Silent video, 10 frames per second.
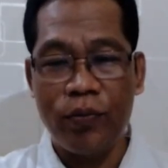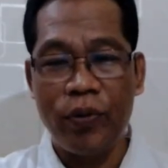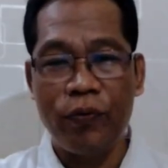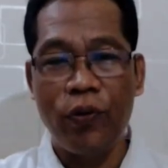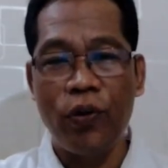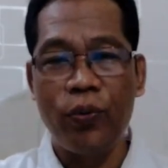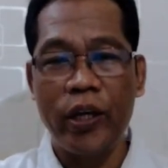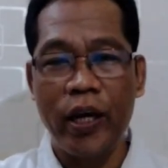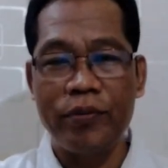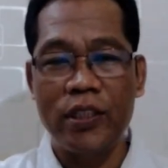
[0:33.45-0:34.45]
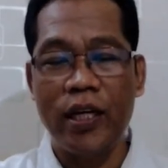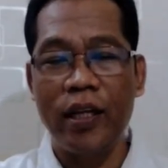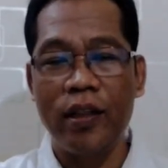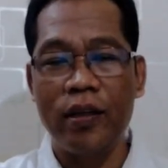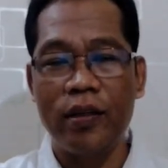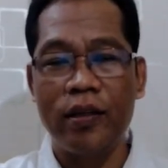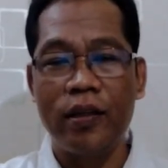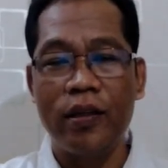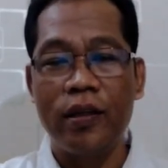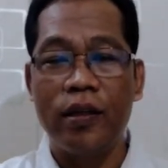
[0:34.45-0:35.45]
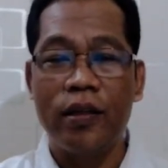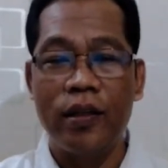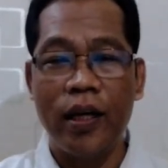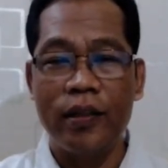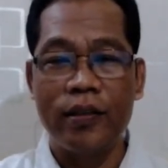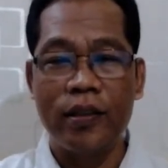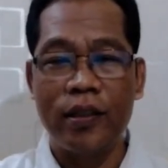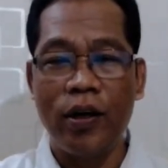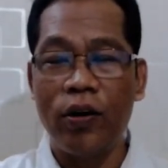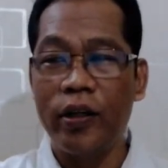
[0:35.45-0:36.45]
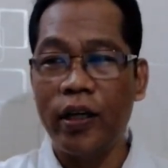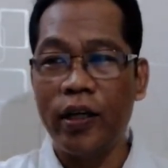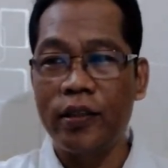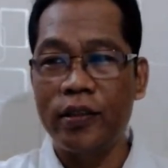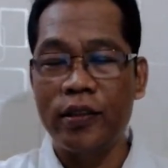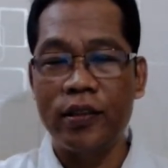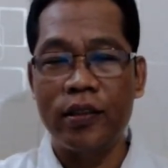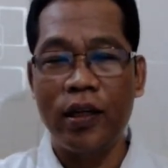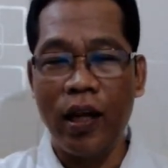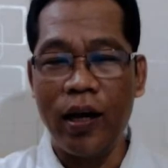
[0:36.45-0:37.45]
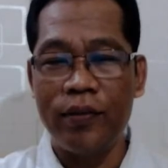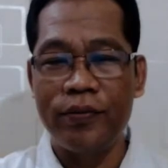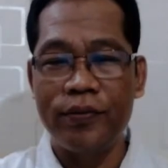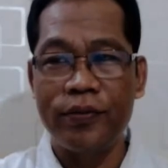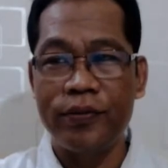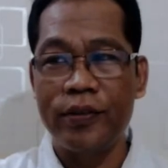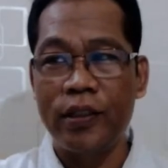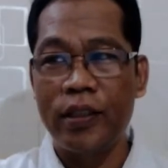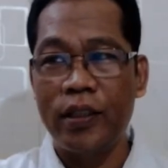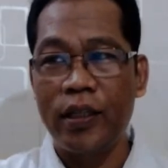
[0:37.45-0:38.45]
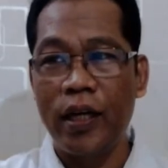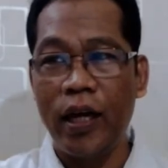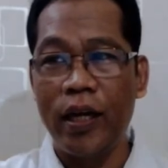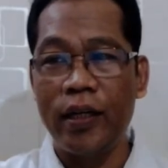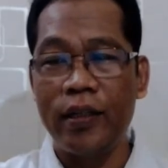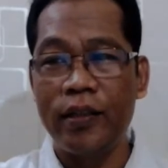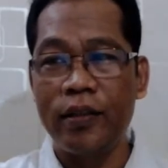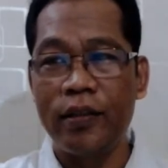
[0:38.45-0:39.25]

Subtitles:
Before we have studied that God is love, and